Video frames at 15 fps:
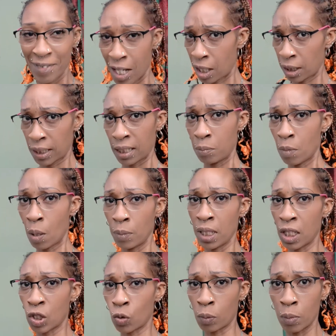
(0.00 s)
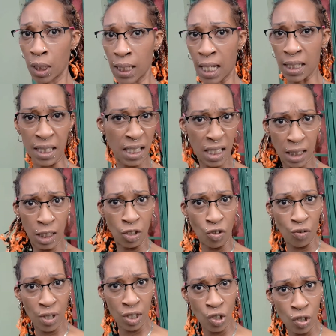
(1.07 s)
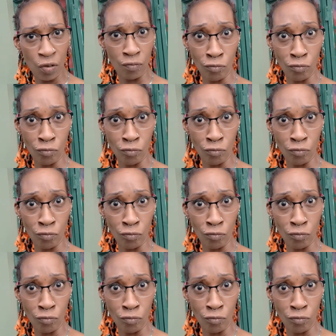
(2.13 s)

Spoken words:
I look in mommy and shoot my glasses, teacherish.